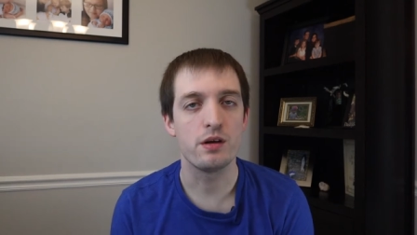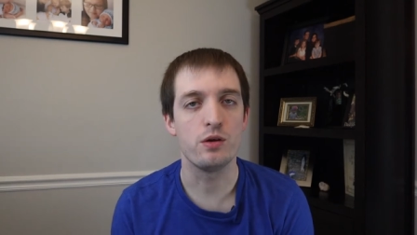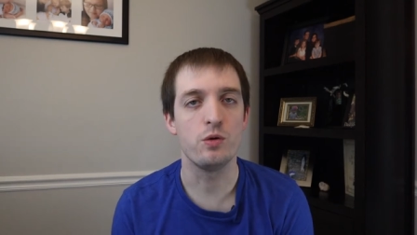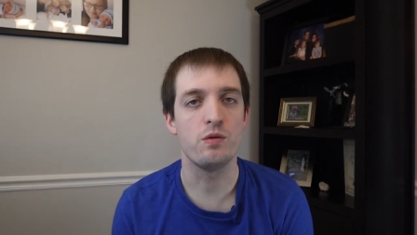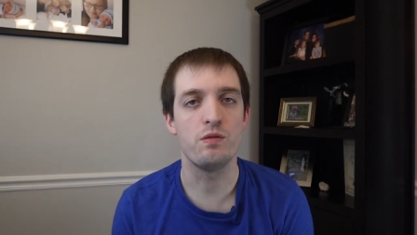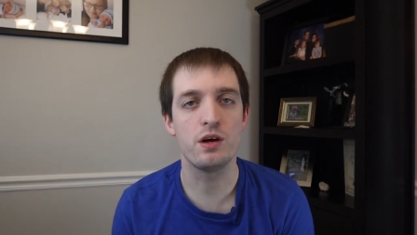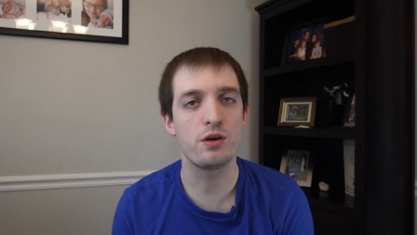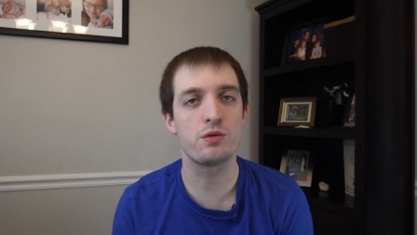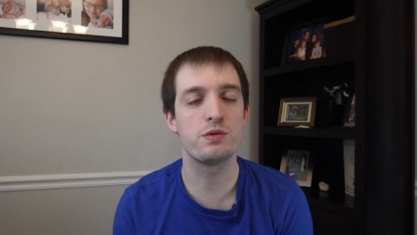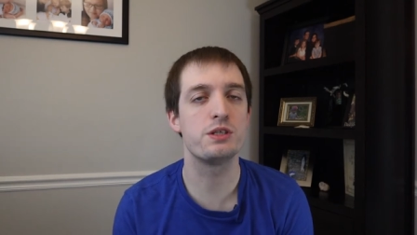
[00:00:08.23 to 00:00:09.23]
You've done
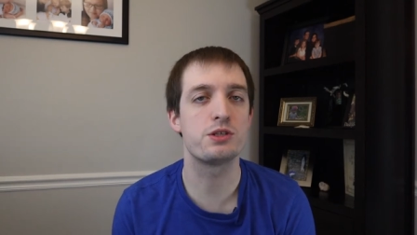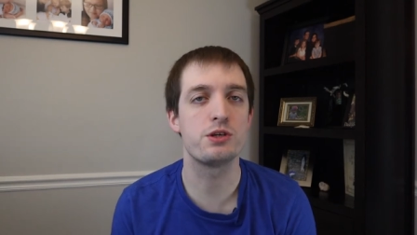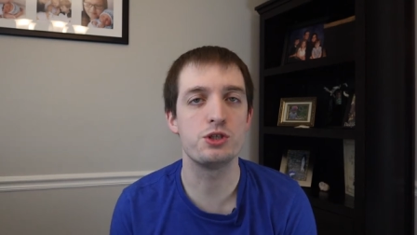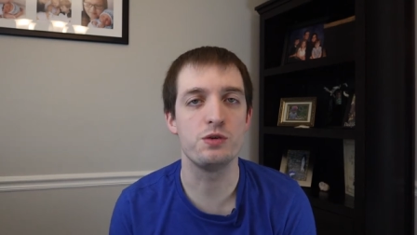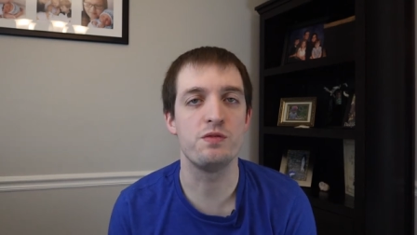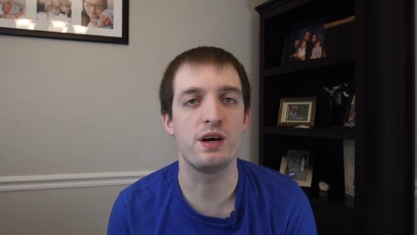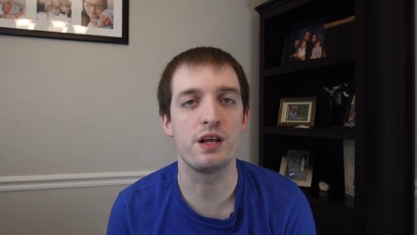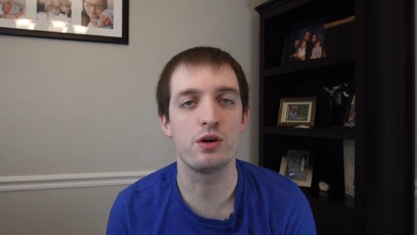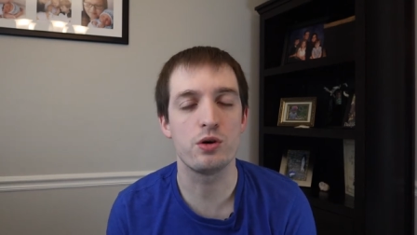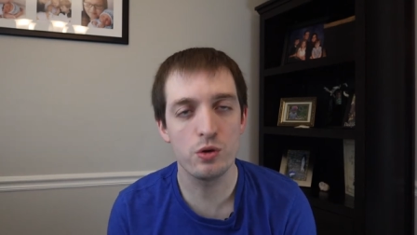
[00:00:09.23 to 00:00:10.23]
your research, you find
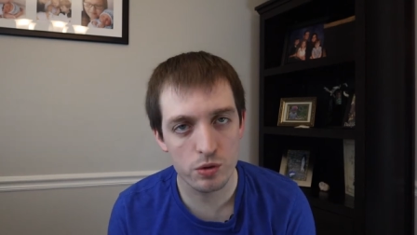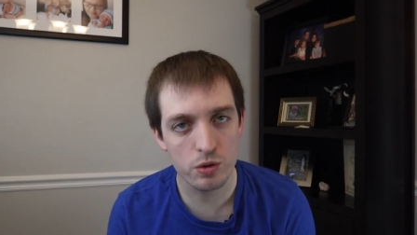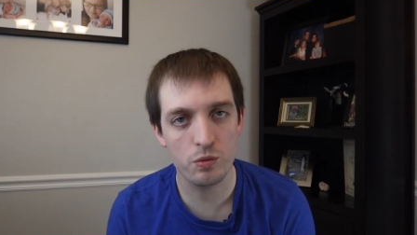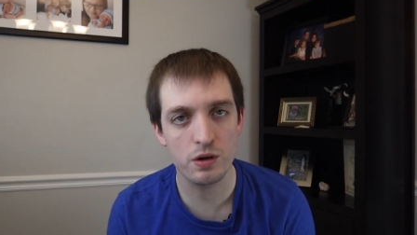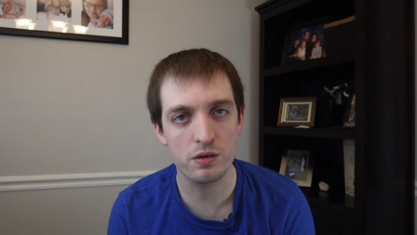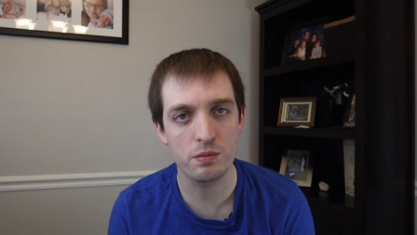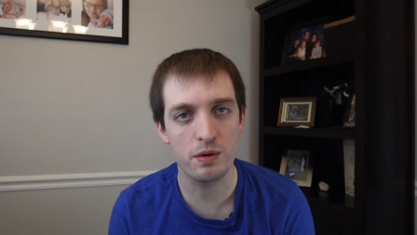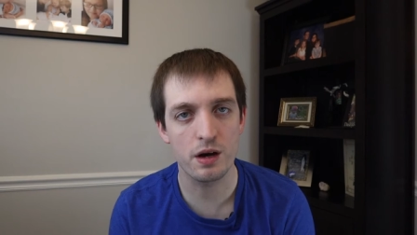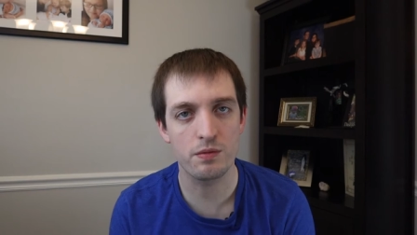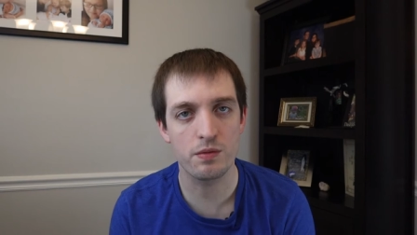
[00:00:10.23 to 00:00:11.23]
out who you want to
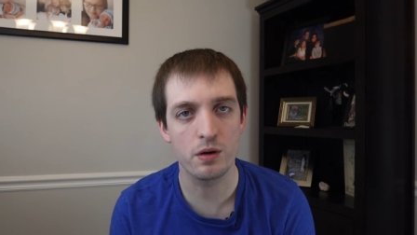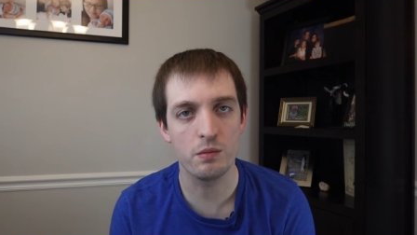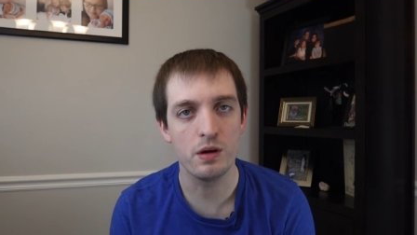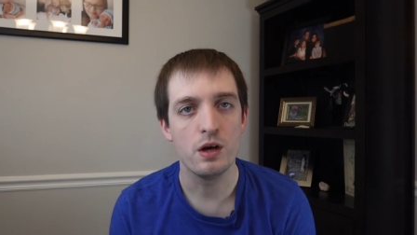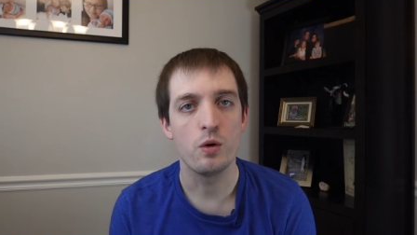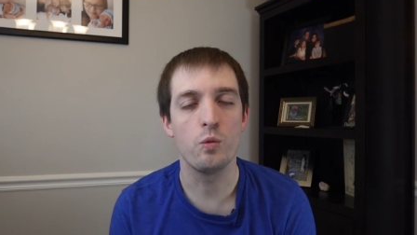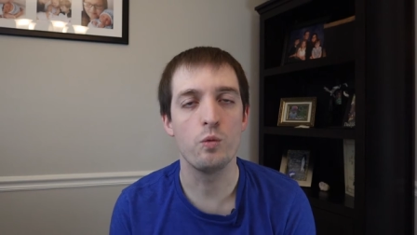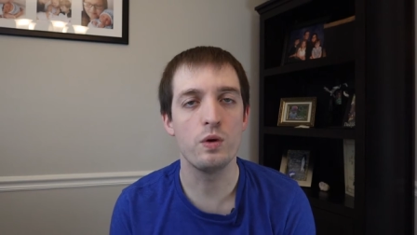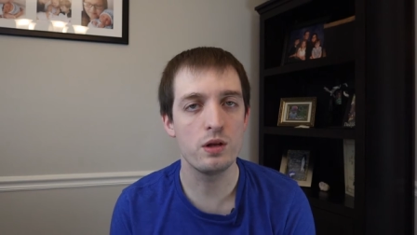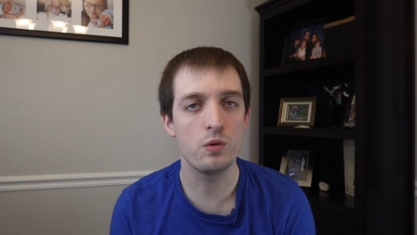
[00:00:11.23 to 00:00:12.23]
buy from,
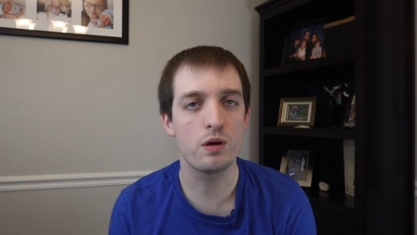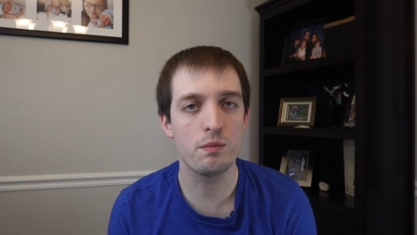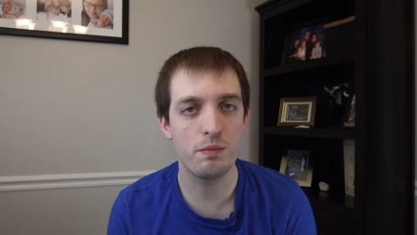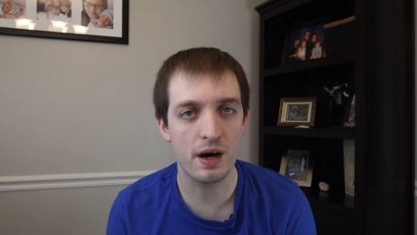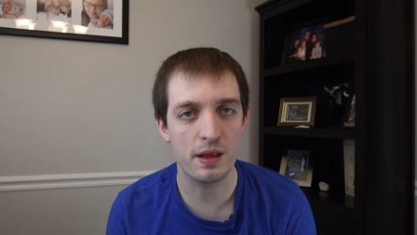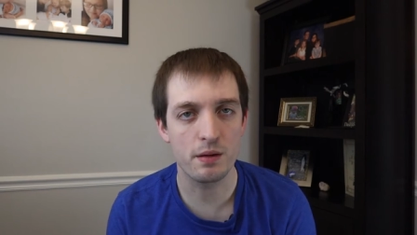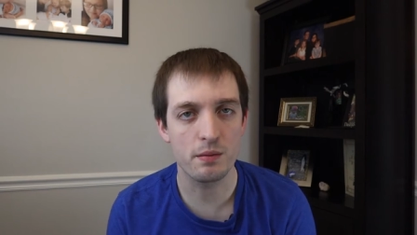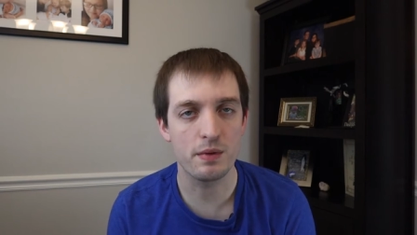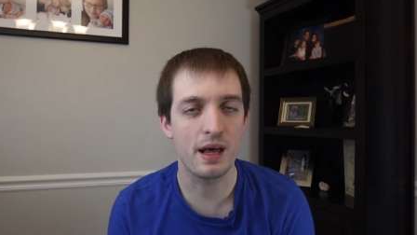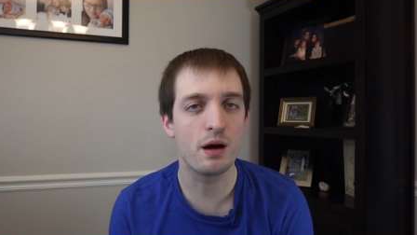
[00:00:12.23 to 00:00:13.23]
when you want to buy
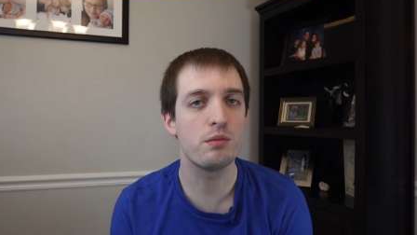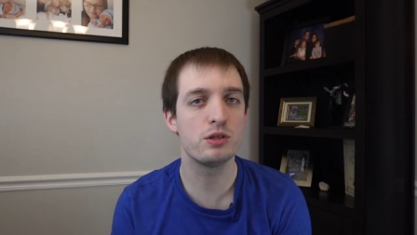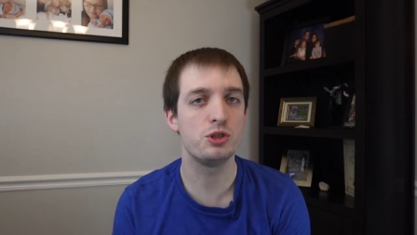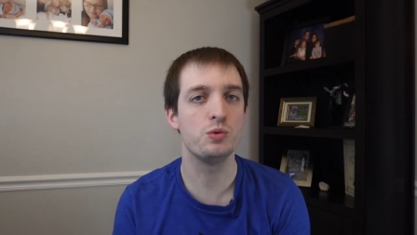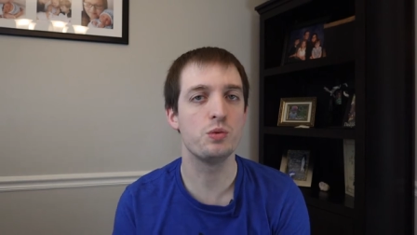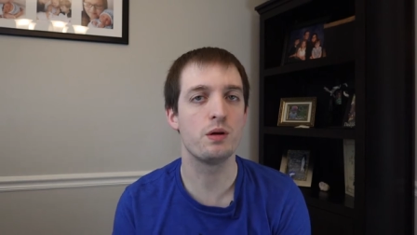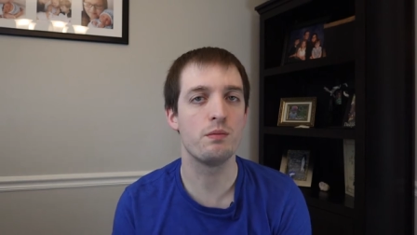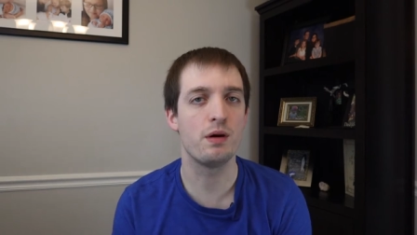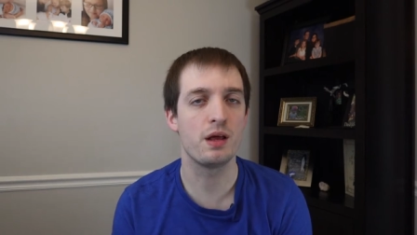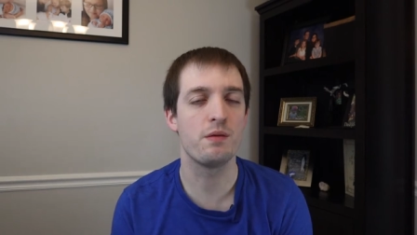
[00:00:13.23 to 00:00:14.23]
them, and how much you want to
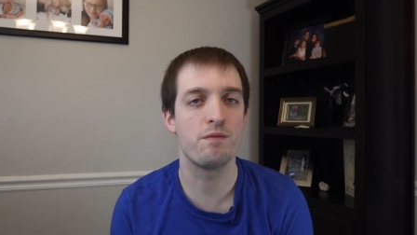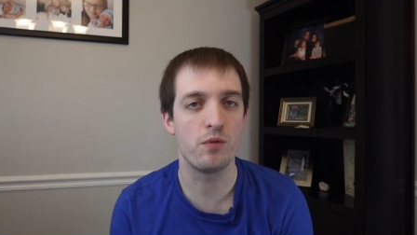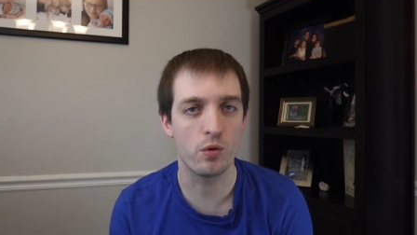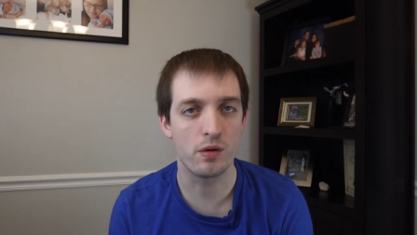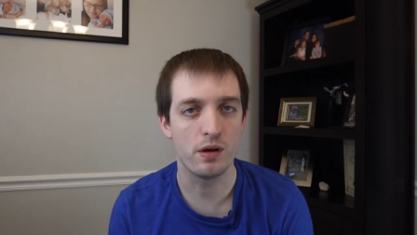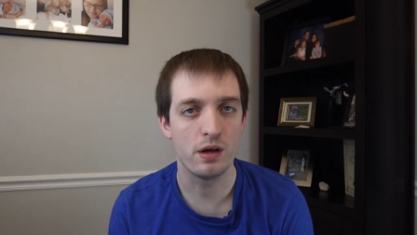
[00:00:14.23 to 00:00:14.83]
buy them for.